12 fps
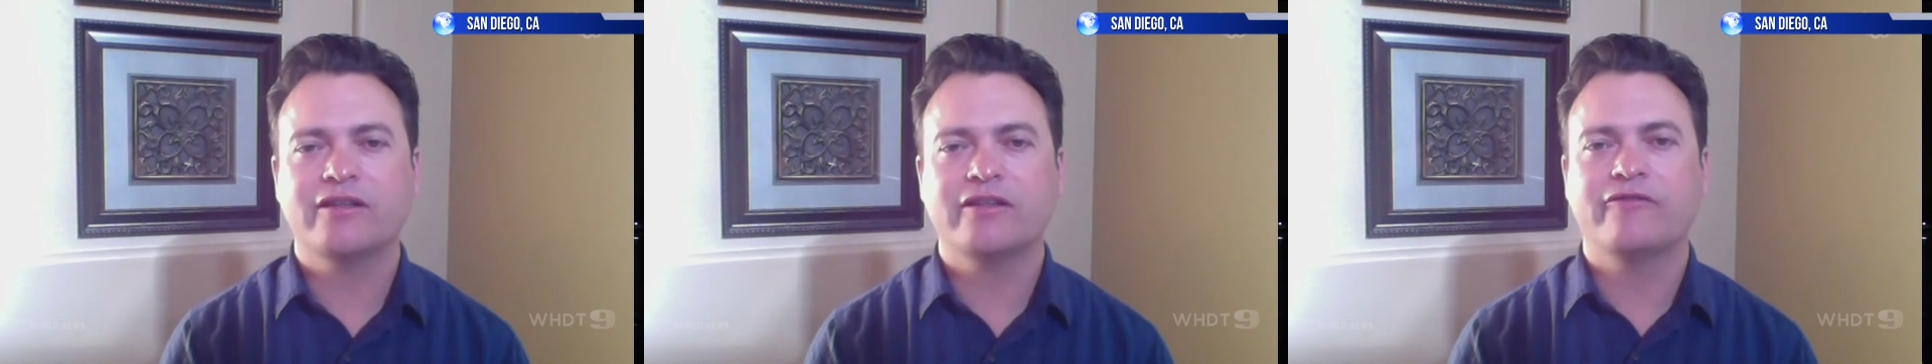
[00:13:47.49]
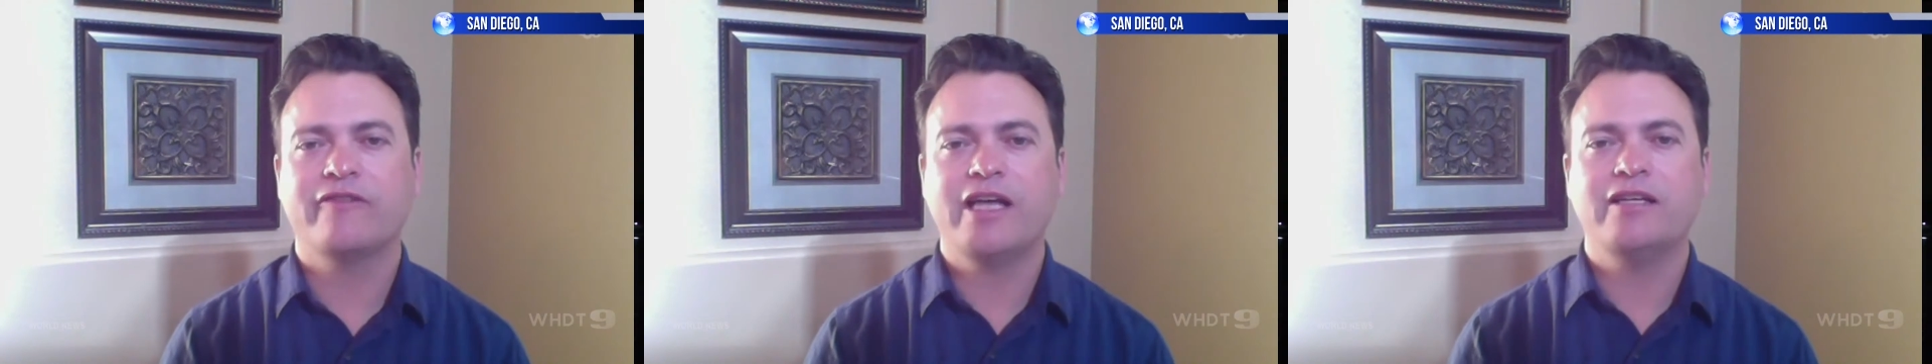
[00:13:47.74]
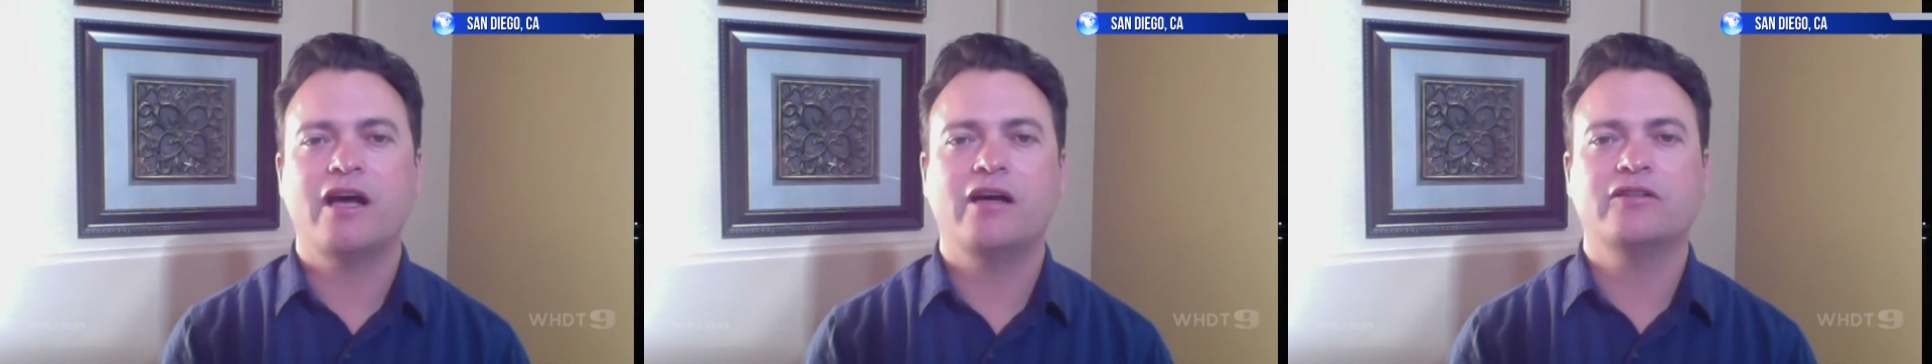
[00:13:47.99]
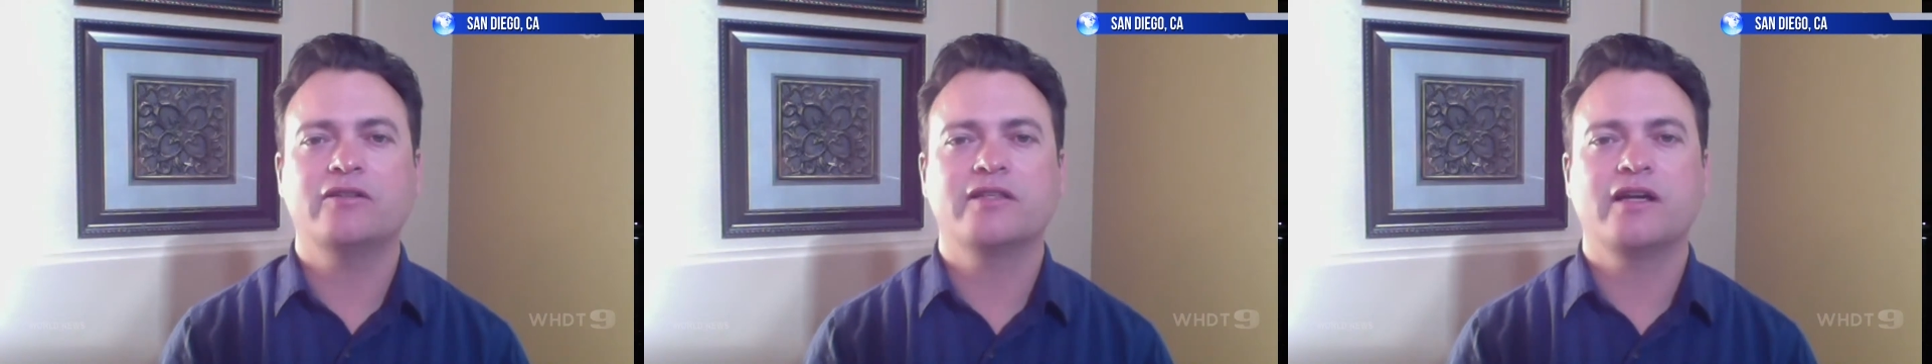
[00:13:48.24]
to the fine
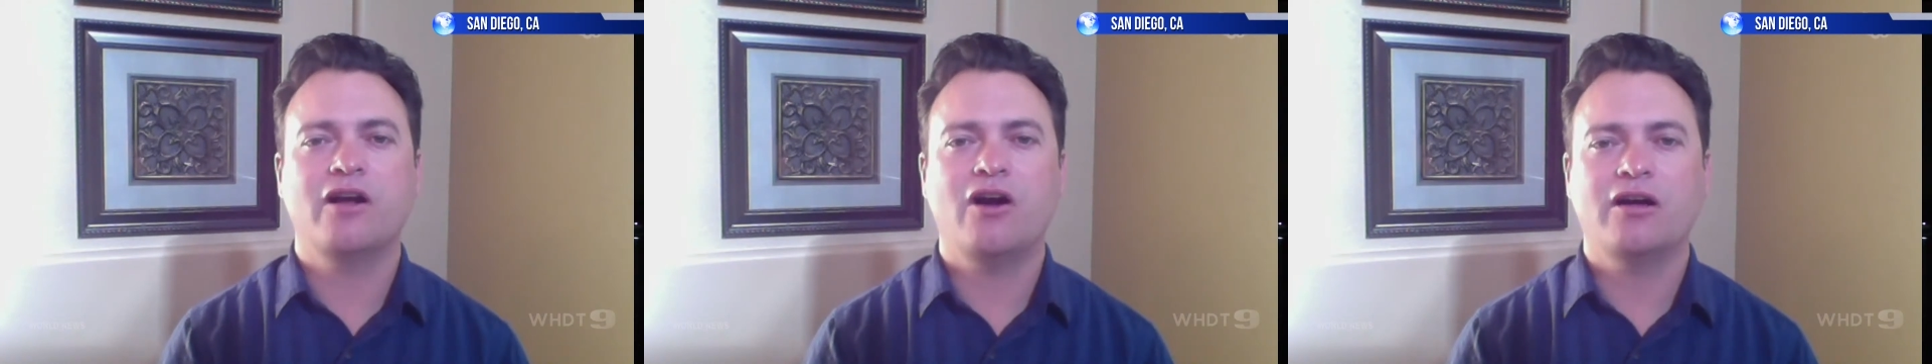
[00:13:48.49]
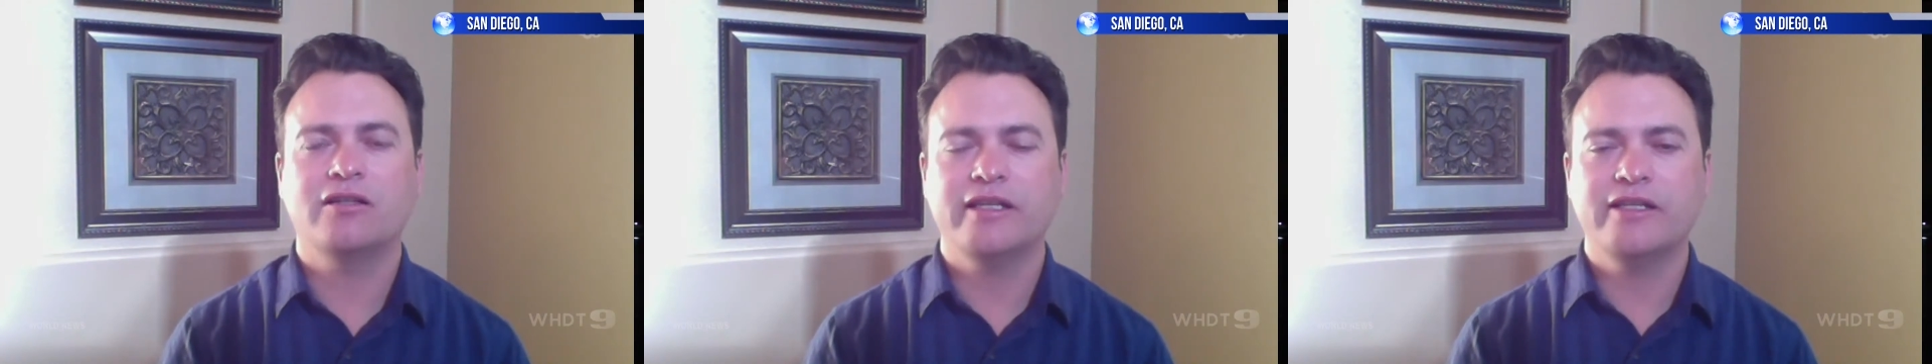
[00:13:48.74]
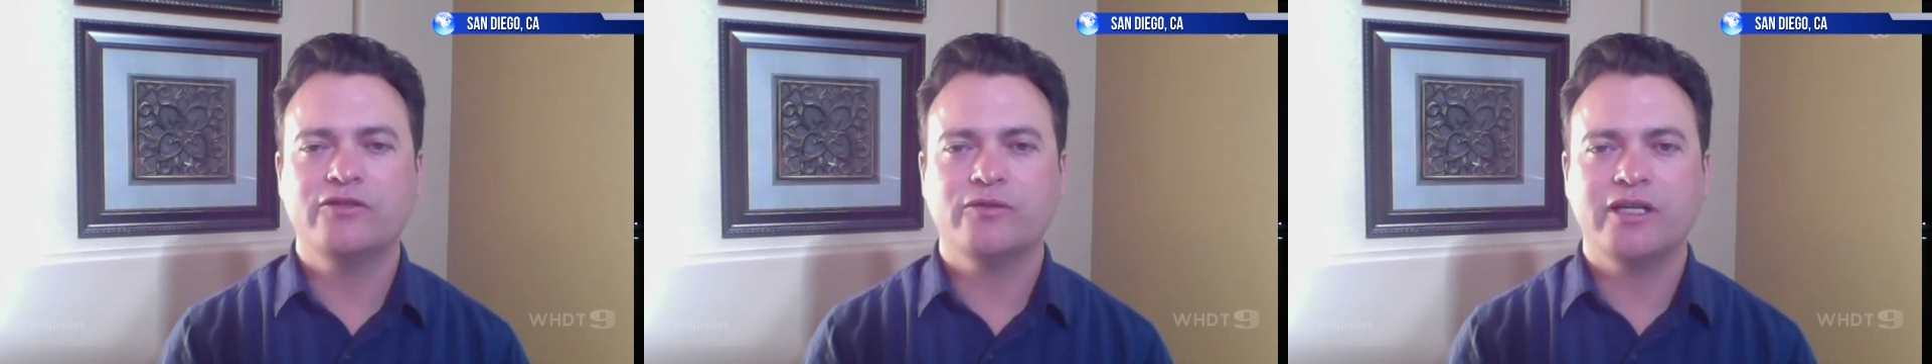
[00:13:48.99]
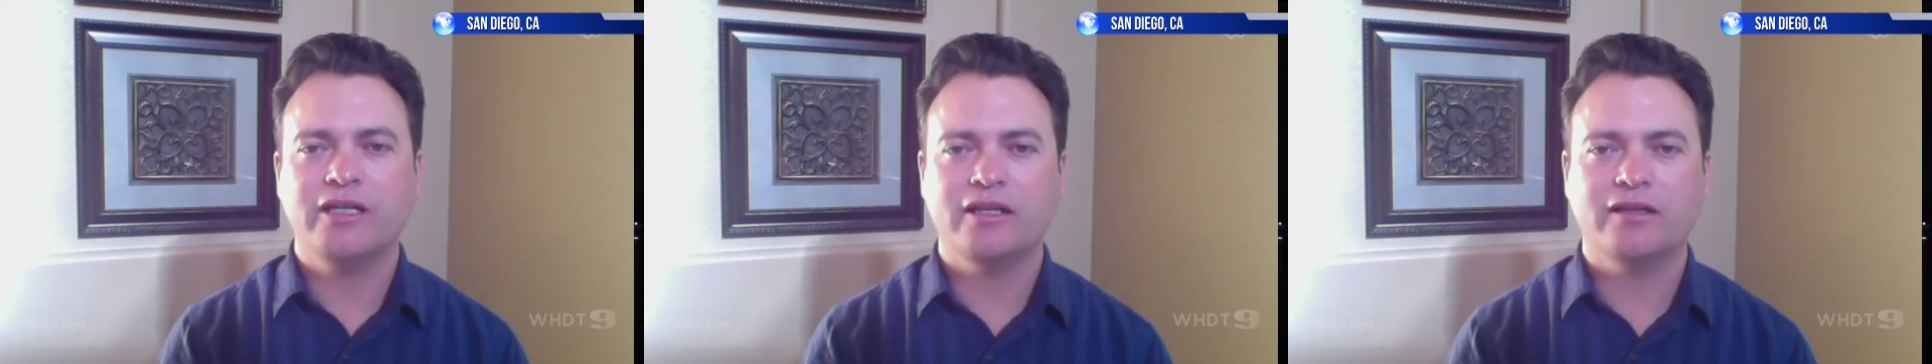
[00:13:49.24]
doctors at Harley
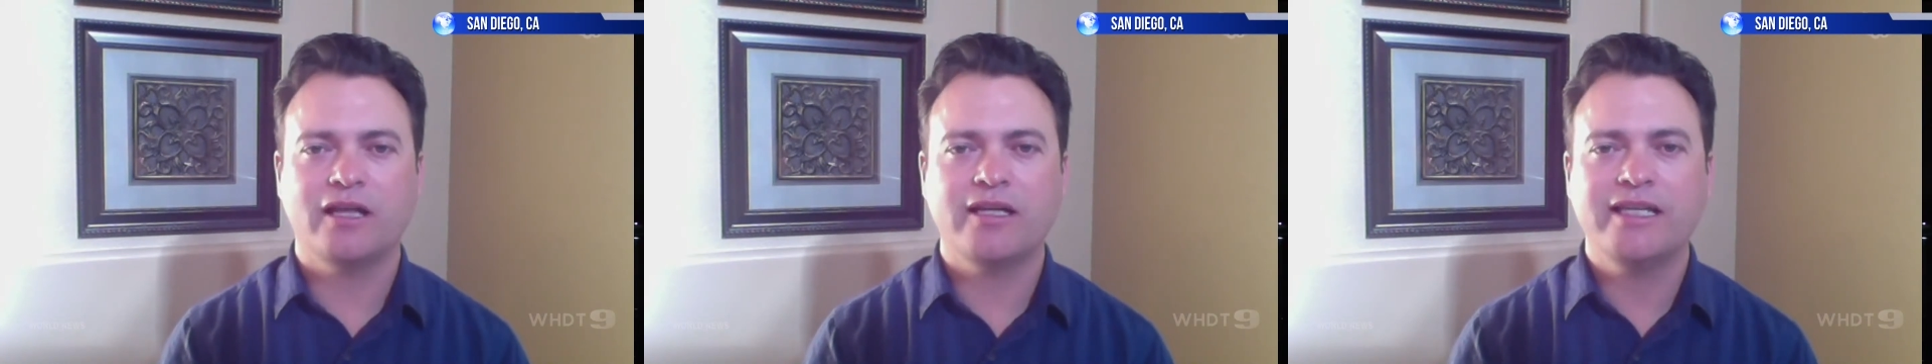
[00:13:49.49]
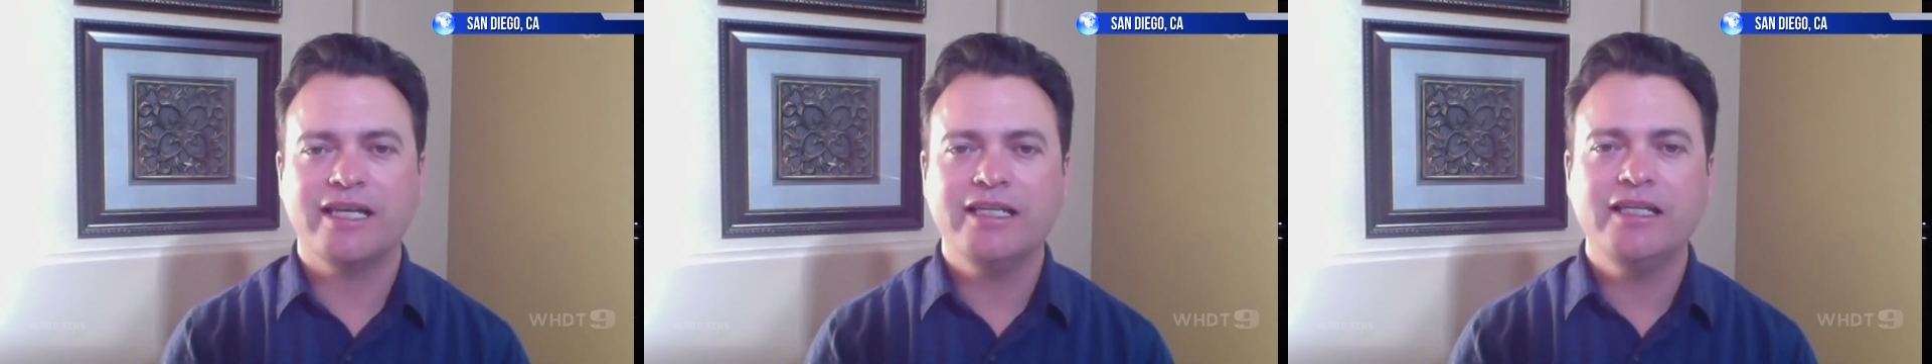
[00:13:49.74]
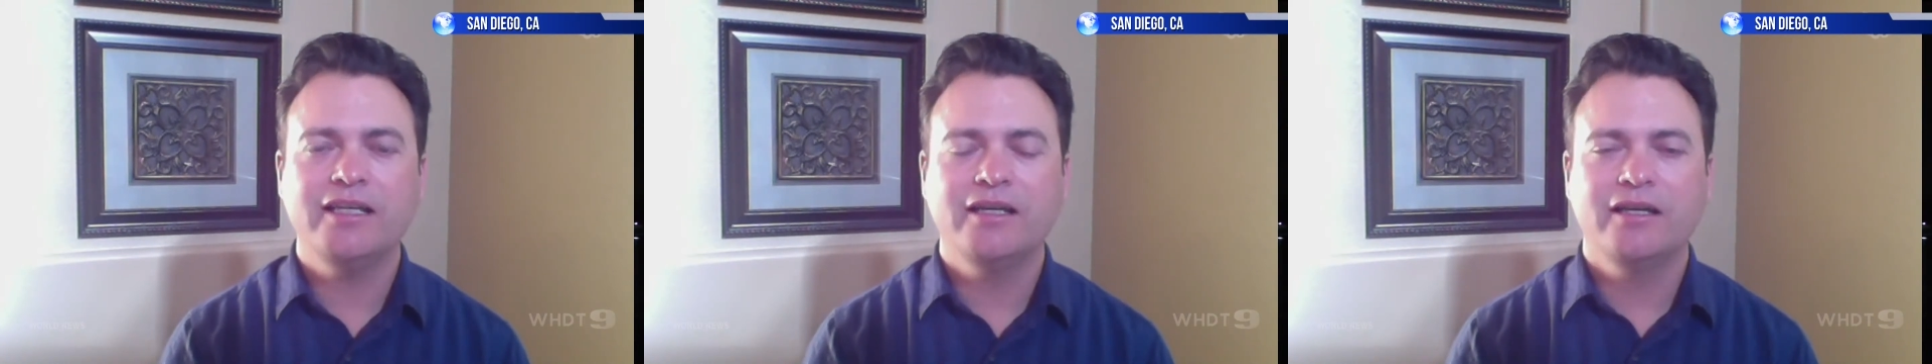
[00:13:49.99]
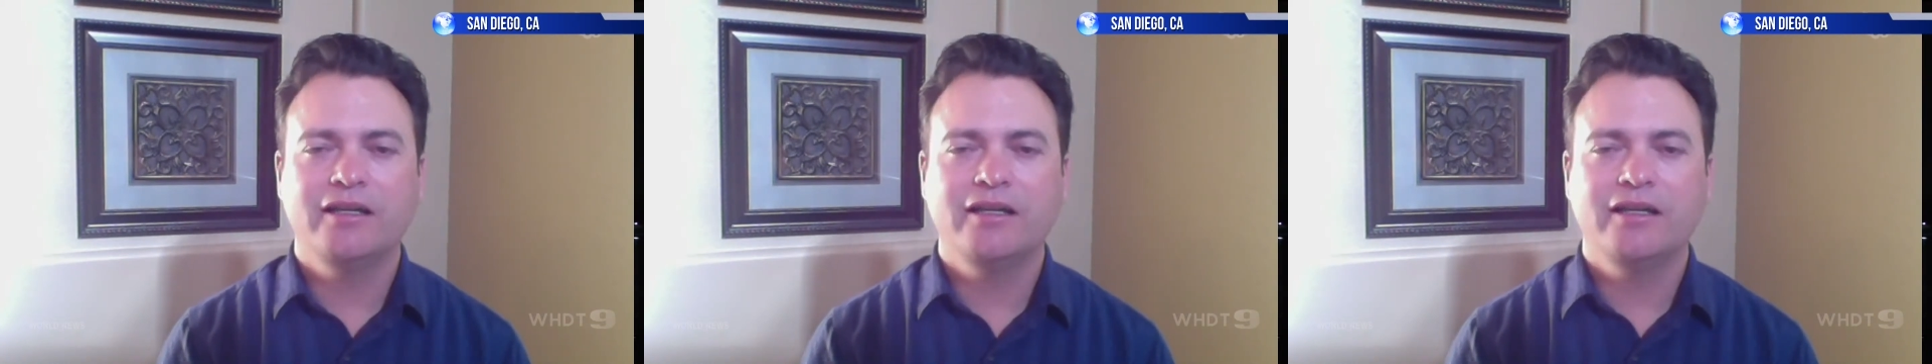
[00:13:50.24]
Street in London,